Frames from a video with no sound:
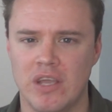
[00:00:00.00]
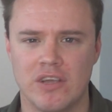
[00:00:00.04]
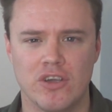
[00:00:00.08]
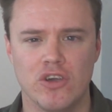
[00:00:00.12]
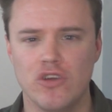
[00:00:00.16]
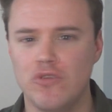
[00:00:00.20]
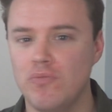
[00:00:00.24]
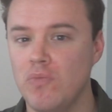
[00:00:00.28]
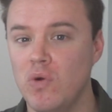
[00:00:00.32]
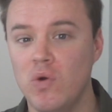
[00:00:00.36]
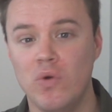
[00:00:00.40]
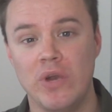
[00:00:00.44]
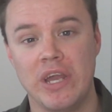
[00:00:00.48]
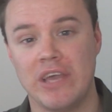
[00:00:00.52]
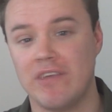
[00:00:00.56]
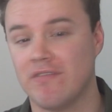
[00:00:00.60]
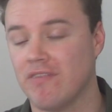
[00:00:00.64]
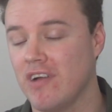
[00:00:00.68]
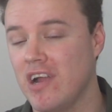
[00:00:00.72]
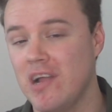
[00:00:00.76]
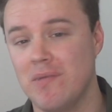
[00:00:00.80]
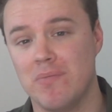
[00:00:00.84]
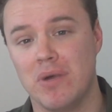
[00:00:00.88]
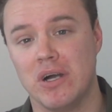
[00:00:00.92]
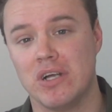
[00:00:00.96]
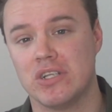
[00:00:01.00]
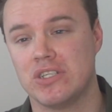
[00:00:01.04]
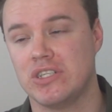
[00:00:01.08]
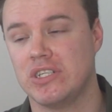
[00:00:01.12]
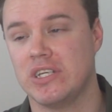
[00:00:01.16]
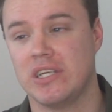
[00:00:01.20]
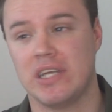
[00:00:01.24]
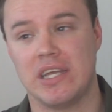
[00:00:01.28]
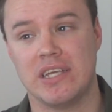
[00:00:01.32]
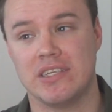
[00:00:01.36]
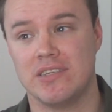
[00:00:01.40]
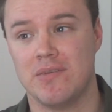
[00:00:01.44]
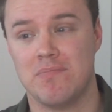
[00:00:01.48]
Good Morning very much
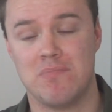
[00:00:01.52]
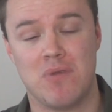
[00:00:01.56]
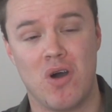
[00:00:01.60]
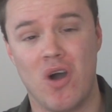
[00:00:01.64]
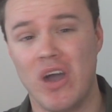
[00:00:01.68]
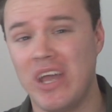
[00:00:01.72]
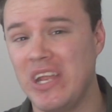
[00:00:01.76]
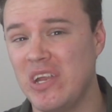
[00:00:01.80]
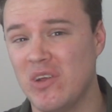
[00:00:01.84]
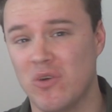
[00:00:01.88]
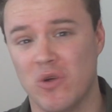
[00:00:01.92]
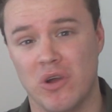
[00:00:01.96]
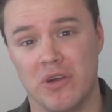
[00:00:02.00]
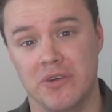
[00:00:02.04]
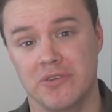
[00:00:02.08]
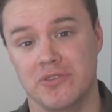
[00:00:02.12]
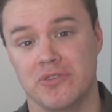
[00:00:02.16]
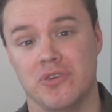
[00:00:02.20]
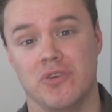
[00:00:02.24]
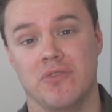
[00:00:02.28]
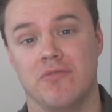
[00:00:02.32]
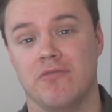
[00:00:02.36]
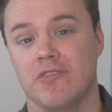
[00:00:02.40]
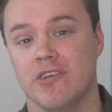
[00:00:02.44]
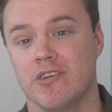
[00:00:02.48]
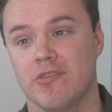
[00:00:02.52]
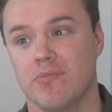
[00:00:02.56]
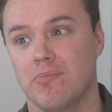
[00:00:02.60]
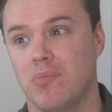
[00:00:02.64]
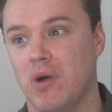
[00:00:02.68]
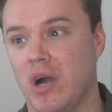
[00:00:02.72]
is a minor Ozu film,